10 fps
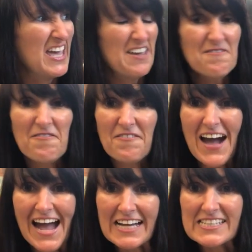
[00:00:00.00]
In
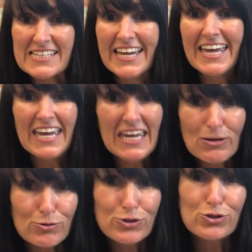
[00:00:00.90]
fact, he
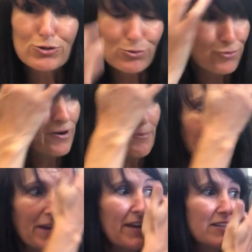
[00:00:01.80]
was too
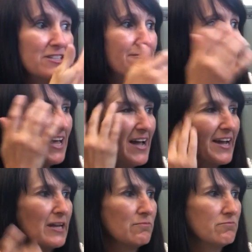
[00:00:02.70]
grumpy to
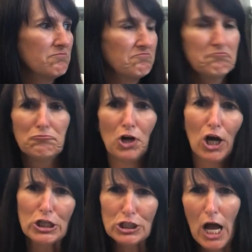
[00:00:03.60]
fly.
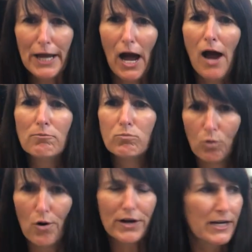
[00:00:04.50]
Looks like I'm
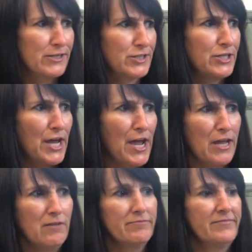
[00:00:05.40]
walking
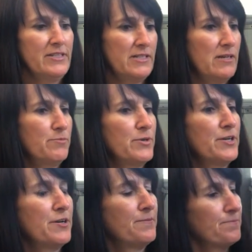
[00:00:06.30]
today, said
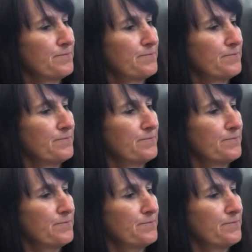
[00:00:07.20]
Bird.